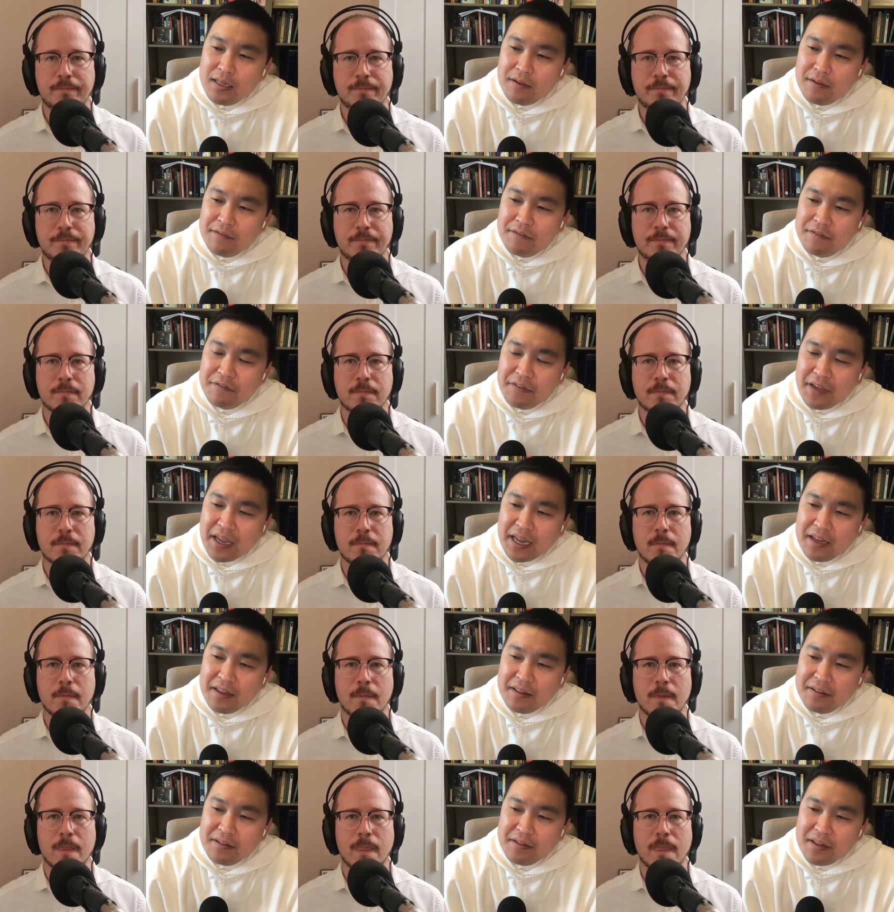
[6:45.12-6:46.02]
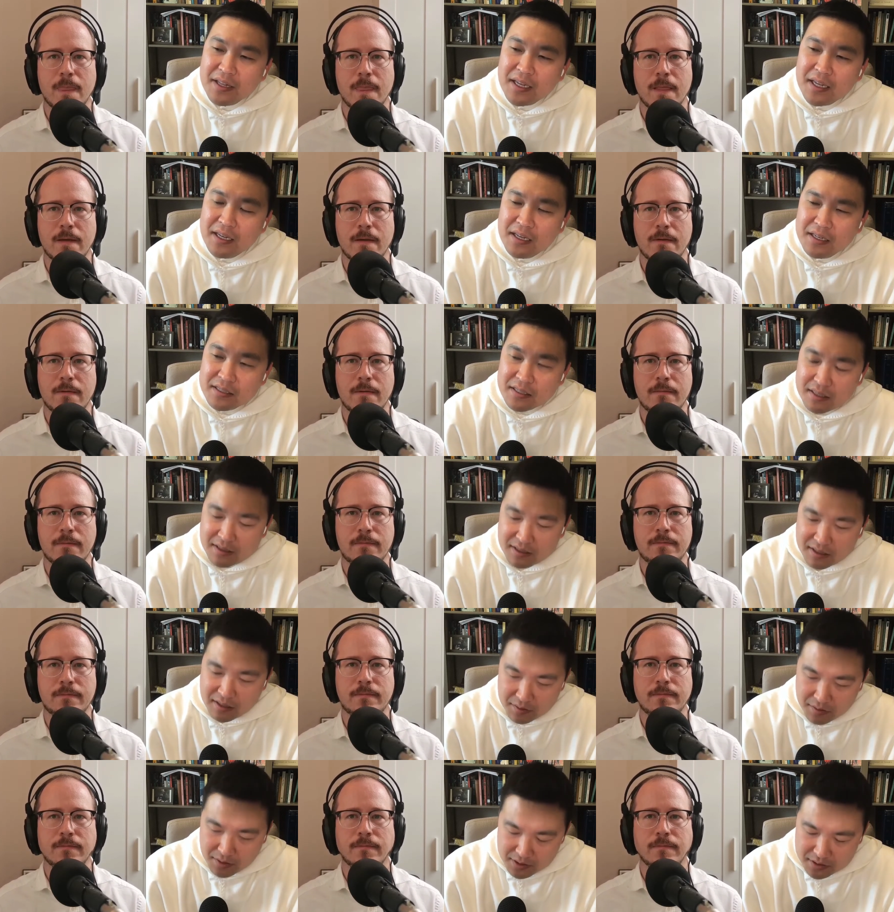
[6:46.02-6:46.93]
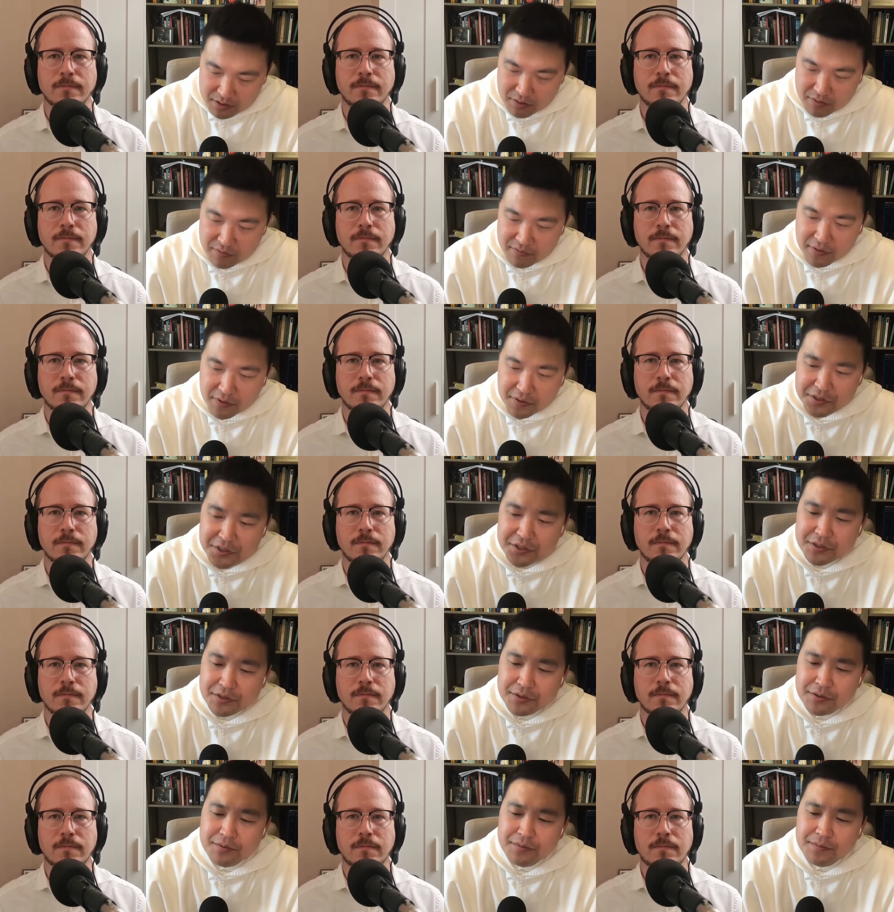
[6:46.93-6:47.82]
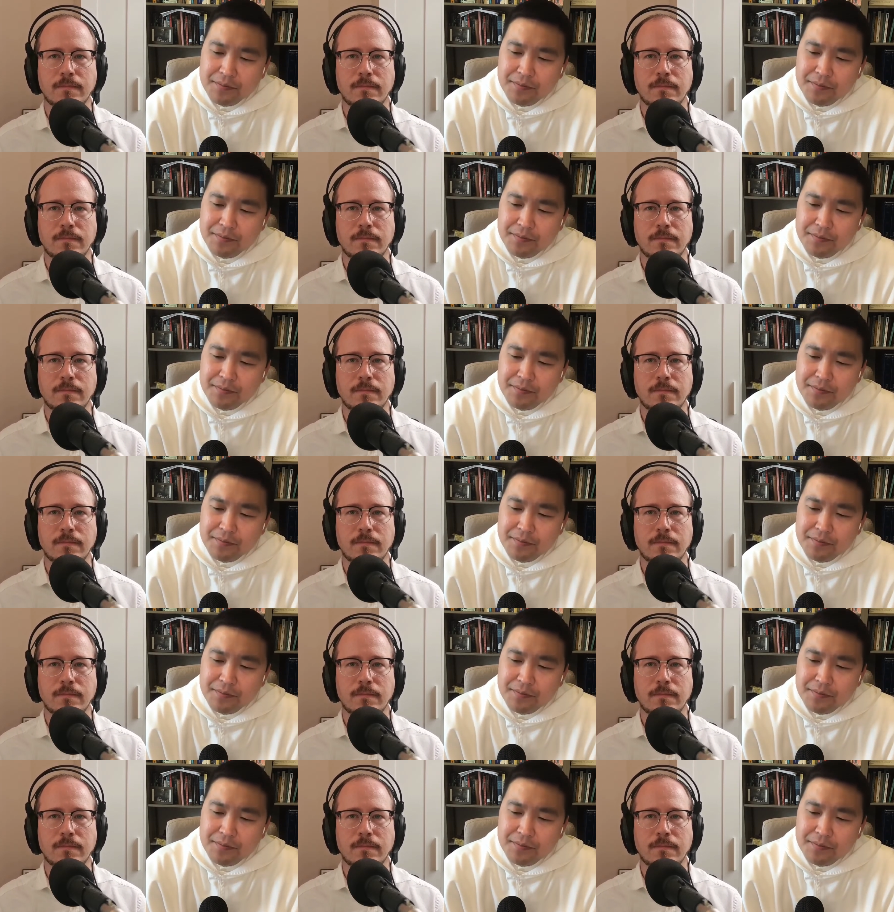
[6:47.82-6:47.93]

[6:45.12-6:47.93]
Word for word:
Speaker 1: faith is a theological virtue,